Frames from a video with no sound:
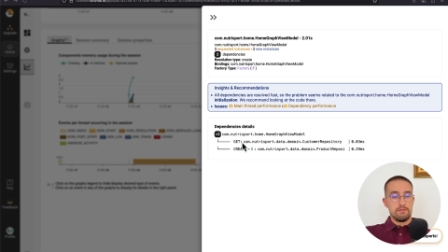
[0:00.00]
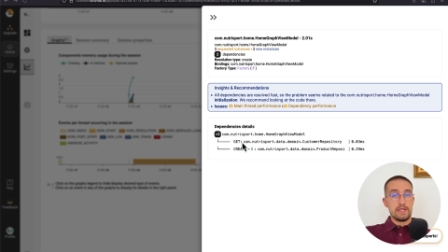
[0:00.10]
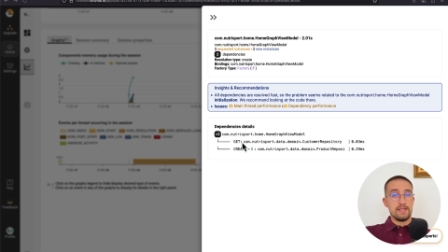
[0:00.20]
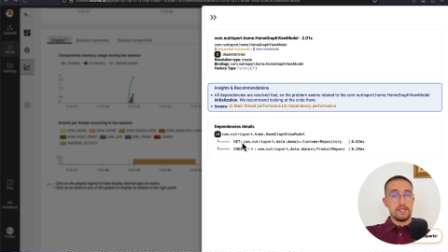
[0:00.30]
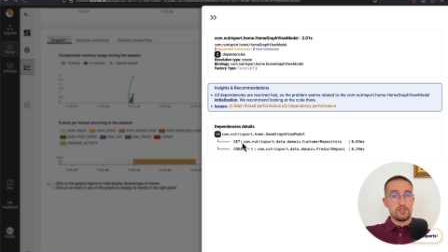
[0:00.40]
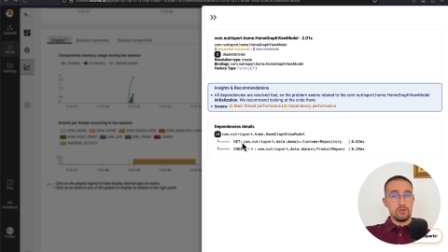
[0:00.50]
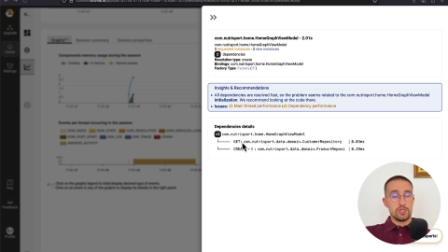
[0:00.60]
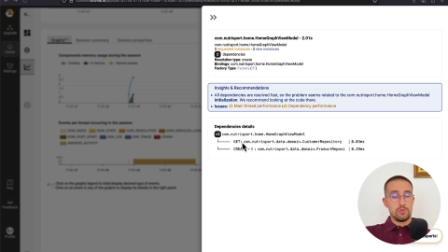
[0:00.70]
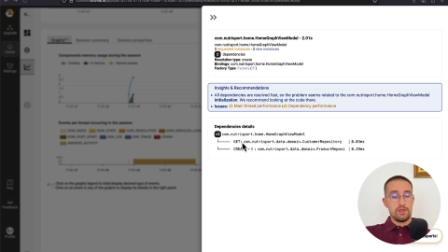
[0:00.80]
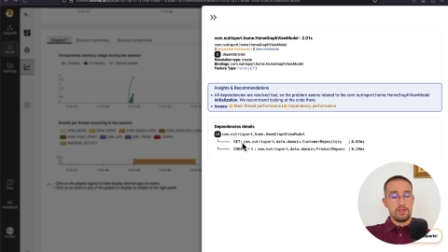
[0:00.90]
And this is
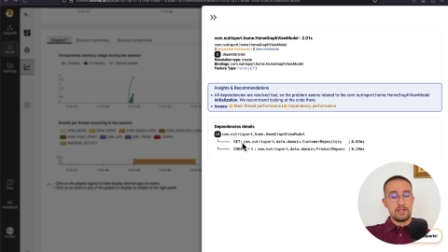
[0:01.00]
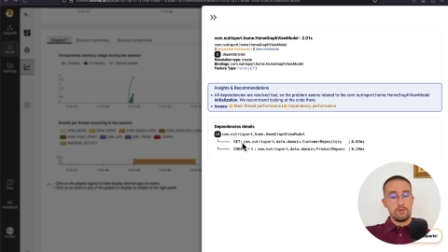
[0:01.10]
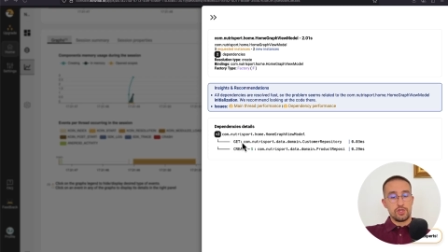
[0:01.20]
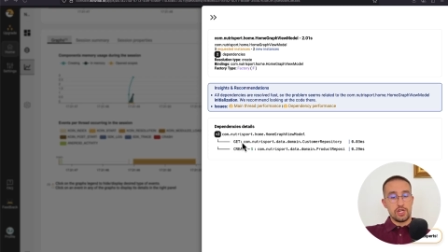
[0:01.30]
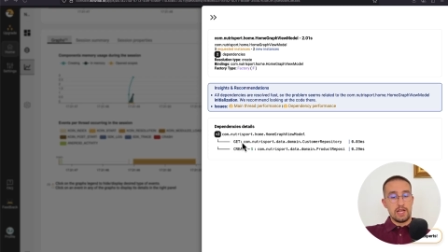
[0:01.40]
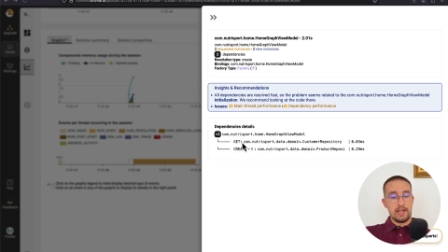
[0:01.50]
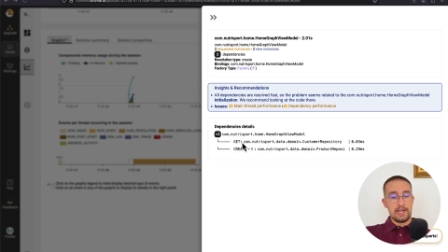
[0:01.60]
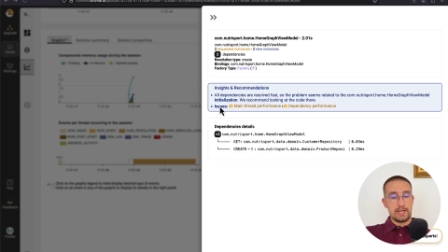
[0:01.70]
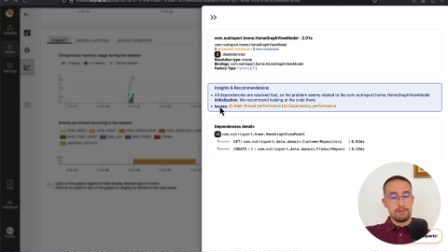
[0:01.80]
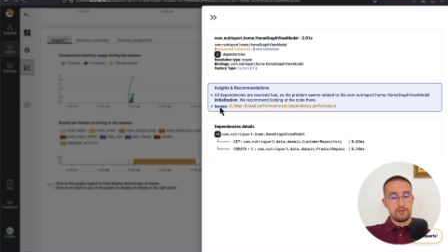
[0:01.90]
also one thing which I
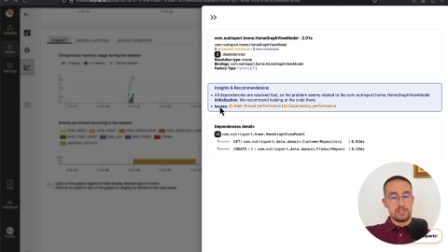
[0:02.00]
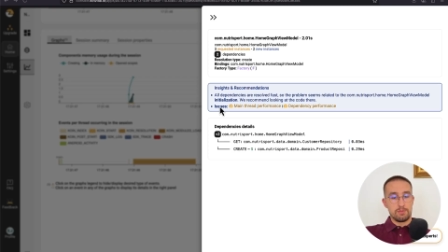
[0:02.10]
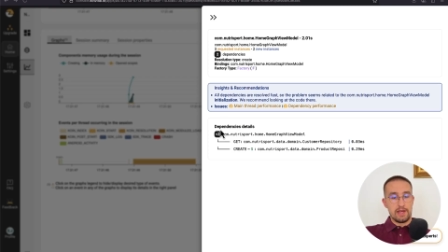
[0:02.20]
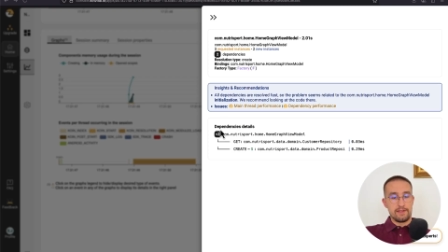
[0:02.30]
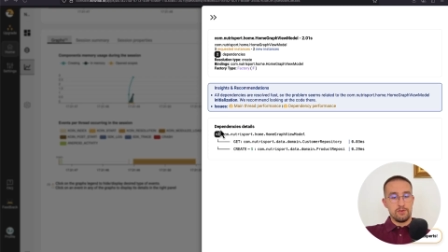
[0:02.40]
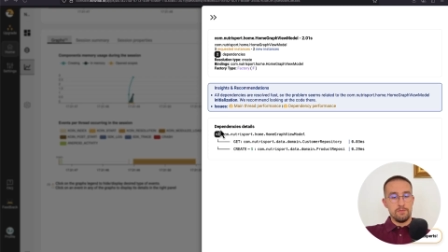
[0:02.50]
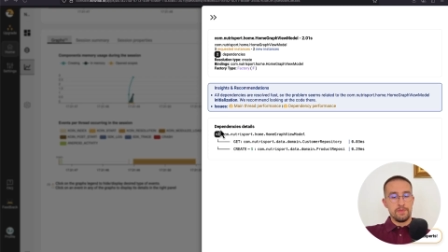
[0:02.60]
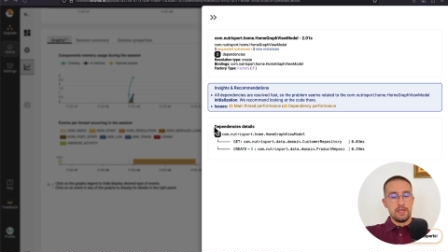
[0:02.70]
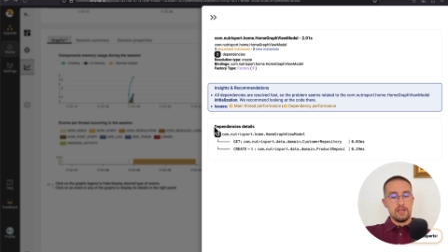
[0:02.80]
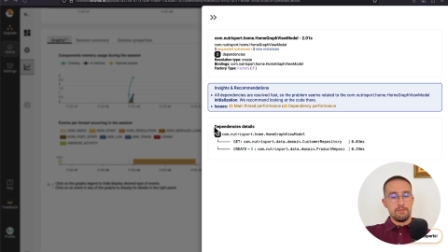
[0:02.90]
like about this platform,
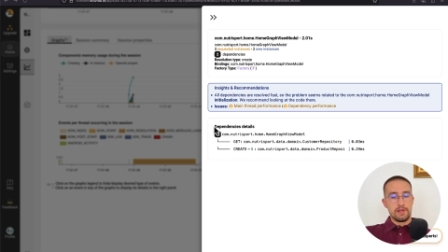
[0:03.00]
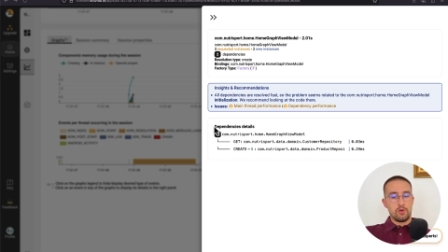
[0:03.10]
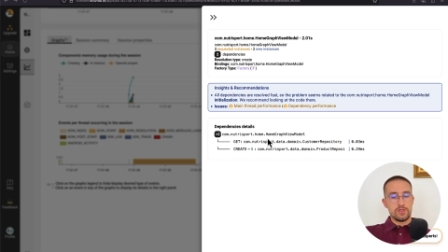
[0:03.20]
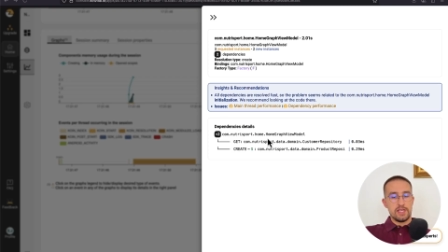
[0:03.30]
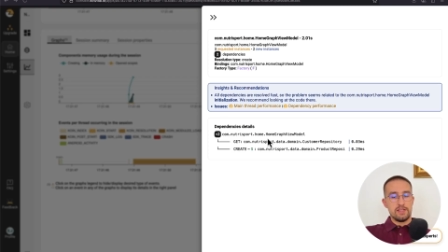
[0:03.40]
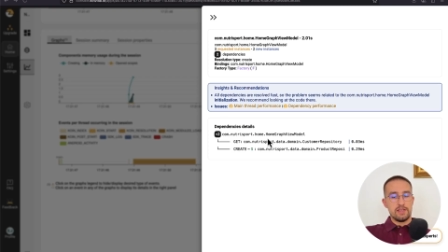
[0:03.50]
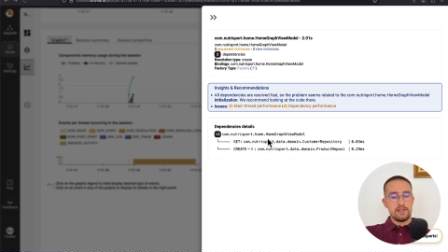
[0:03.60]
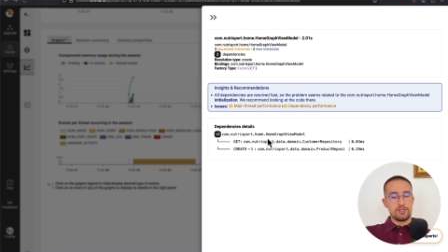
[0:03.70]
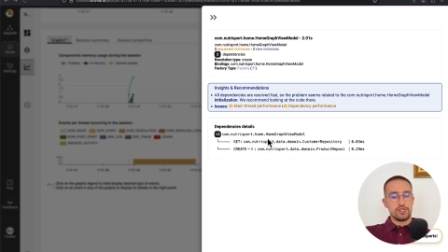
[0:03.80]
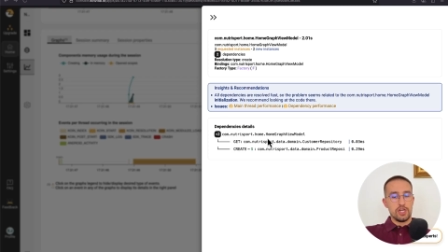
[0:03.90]
because it
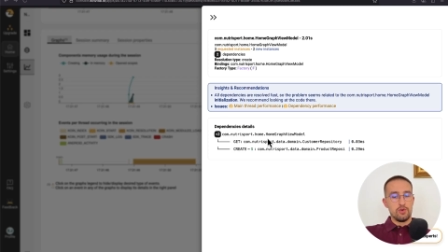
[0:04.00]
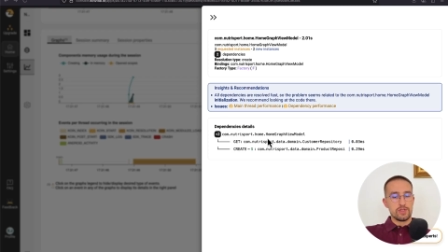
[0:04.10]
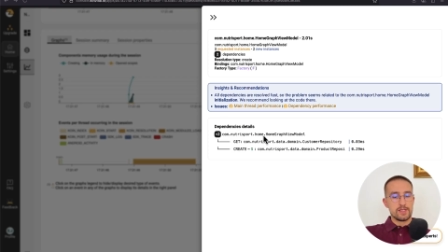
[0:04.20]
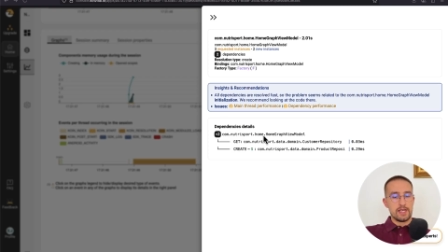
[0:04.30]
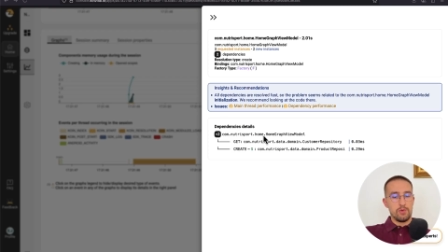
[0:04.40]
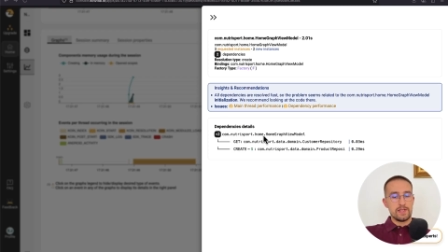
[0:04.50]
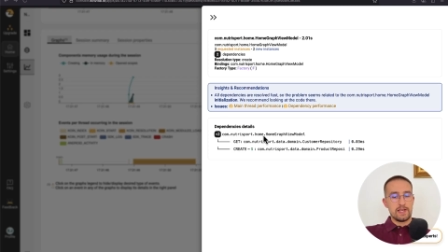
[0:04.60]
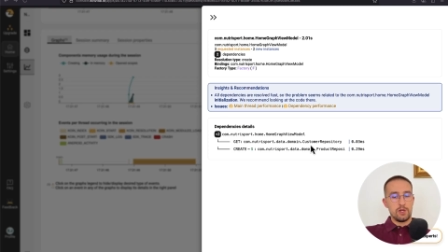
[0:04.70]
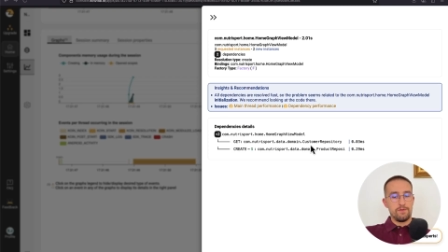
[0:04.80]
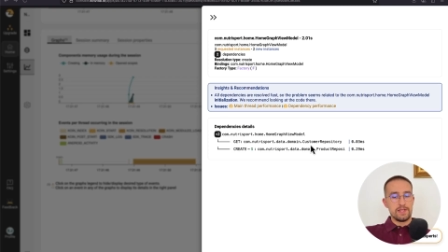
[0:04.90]
shows what kind of